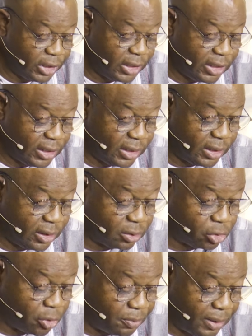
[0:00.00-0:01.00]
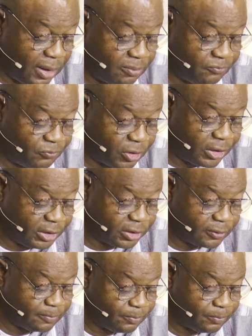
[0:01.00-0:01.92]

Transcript: really is to blame for it?